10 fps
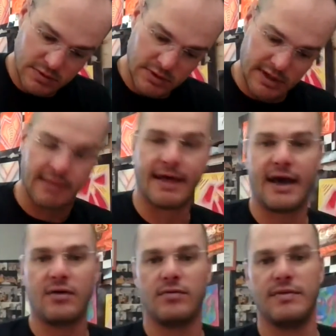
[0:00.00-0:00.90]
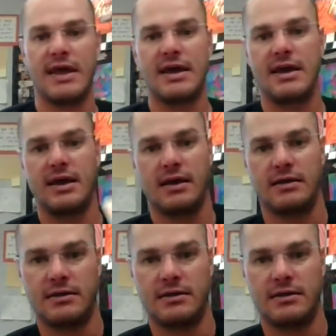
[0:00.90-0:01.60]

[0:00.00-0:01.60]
Like that. Dang.